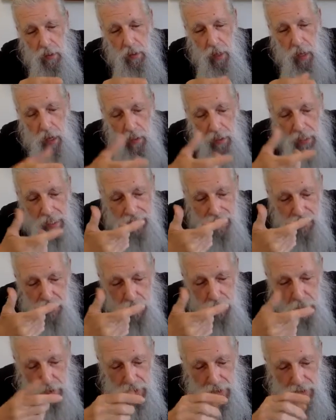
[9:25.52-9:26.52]
Unless
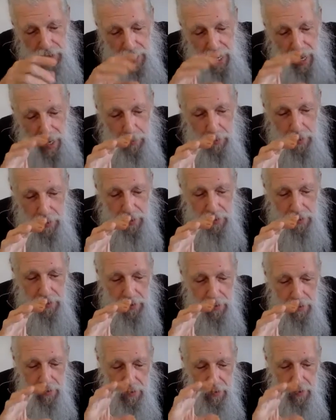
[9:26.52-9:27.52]
you examine it
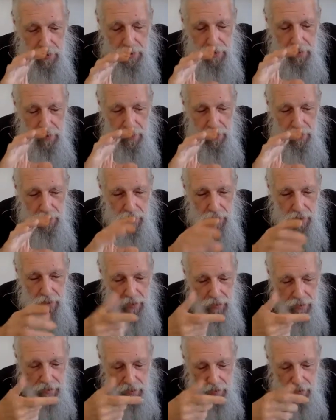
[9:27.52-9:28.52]
to see,
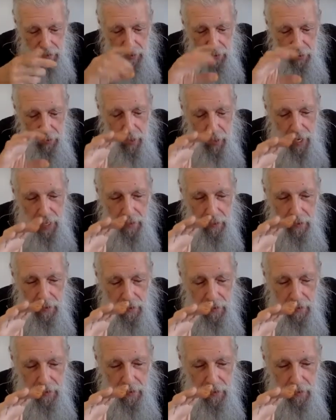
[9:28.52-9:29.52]
is it correct?